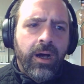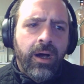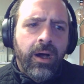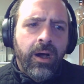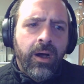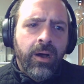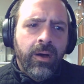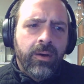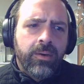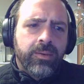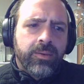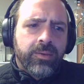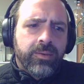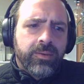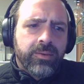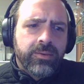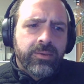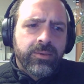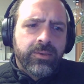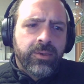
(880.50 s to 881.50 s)
oh,
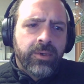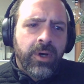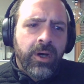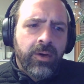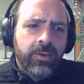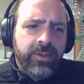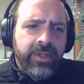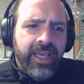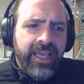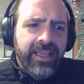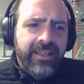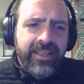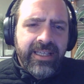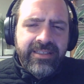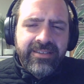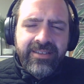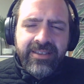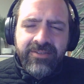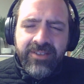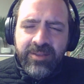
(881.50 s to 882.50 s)
okay.
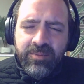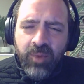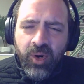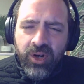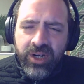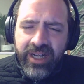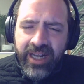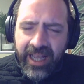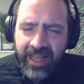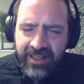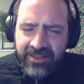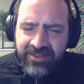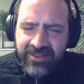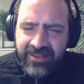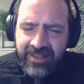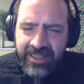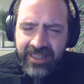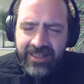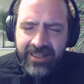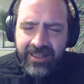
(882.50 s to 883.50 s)
That's even more
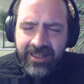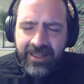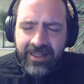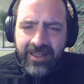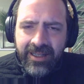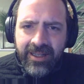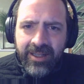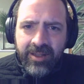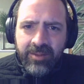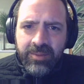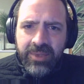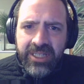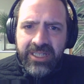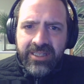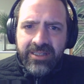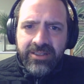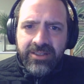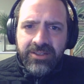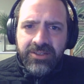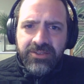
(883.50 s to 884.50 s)
nasty
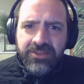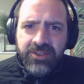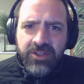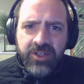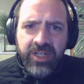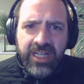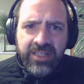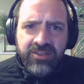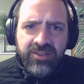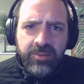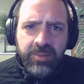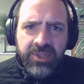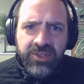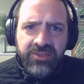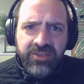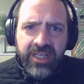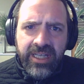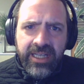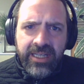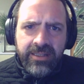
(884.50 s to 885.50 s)
because you're not supposed
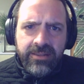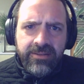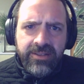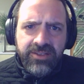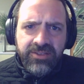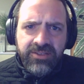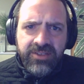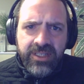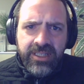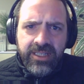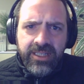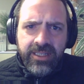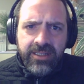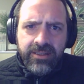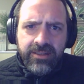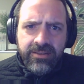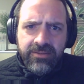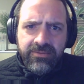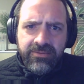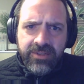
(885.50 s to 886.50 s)
to handle a sig
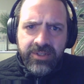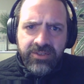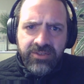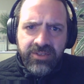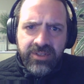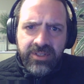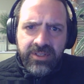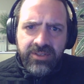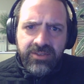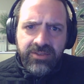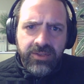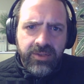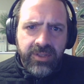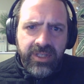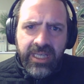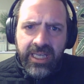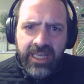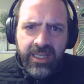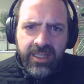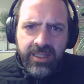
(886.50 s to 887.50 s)
kill versus you
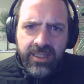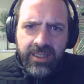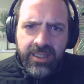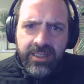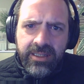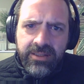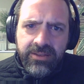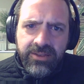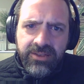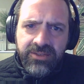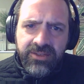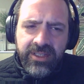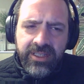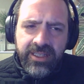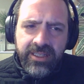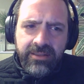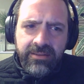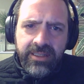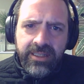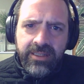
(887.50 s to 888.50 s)
can't handle a sig
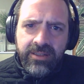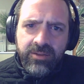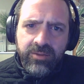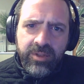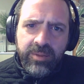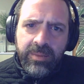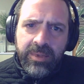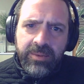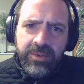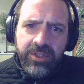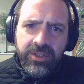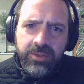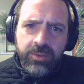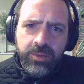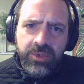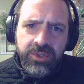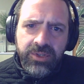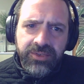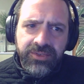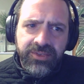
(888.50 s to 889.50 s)
kill. I don't remember the
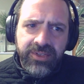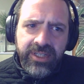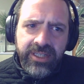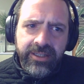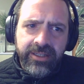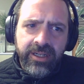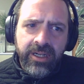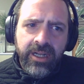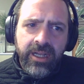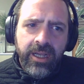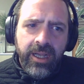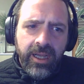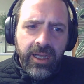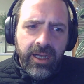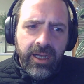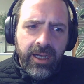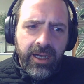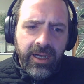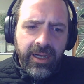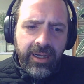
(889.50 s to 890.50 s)
rules there.
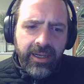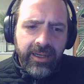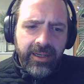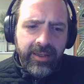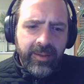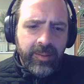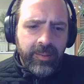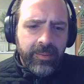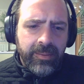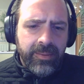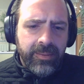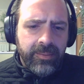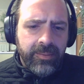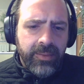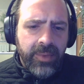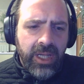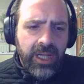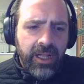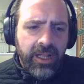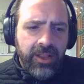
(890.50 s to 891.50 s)
Um,
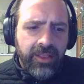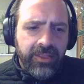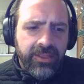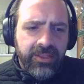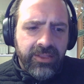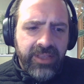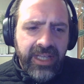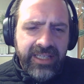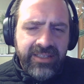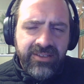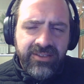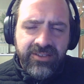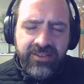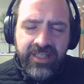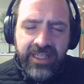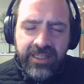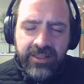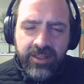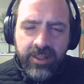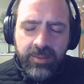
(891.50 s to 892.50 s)
that's
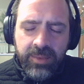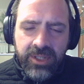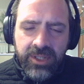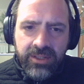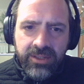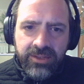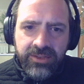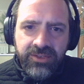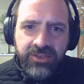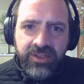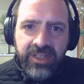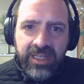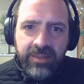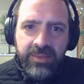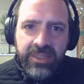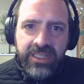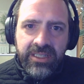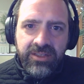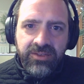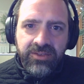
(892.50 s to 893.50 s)
terrible. So that
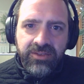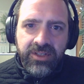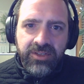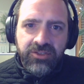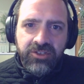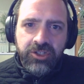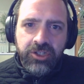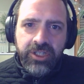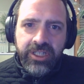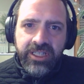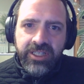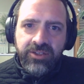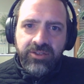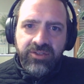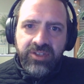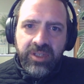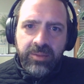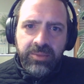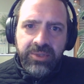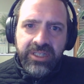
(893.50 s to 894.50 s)
means this trick is
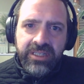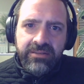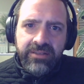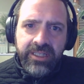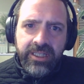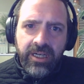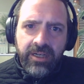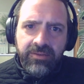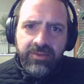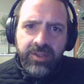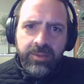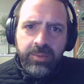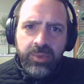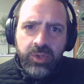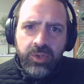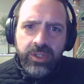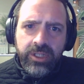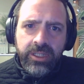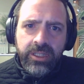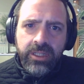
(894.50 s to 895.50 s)
completely off the
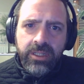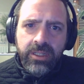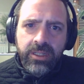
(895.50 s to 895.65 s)
board.